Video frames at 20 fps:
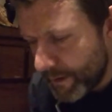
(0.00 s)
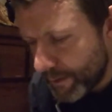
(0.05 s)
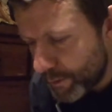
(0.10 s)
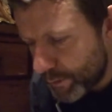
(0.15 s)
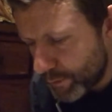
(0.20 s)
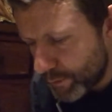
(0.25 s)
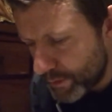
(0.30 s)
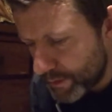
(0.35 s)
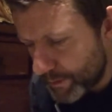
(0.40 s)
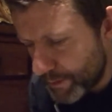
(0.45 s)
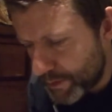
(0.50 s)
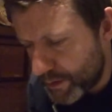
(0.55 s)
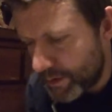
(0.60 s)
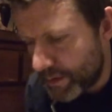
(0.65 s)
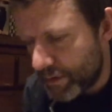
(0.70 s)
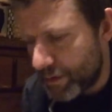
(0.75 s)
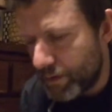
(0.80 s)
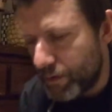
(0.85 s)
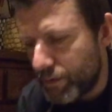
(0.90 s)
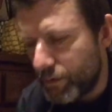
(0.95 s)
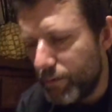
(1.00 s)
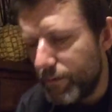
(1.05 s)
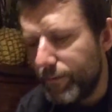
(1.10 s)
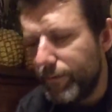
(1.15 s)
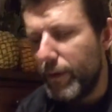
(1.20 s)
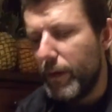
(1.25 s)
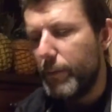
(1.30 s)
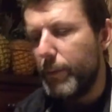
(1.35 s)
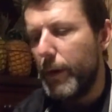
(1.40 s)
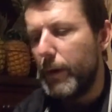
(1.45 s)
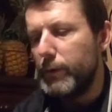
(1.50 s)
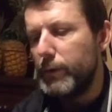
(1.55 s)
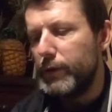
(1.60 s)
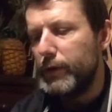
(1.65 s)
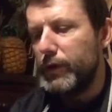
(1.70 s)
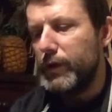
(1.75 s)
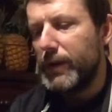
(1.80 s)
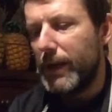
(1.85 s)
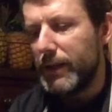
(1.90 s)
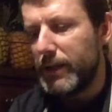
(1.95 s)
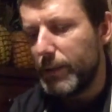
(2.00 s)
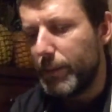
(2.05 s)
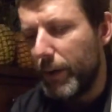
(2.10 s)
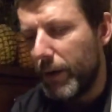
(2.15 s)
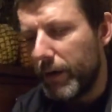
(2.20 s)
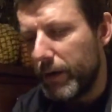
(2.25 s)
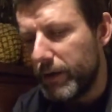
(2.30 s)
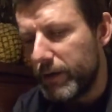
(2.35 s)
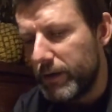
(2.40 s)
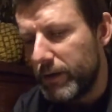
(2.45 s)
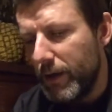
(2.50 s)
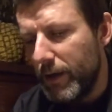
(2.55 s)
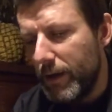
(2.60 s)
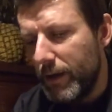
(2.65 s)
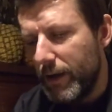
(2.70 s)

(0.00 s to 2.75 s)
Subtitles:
calls him a verbose chatterbox.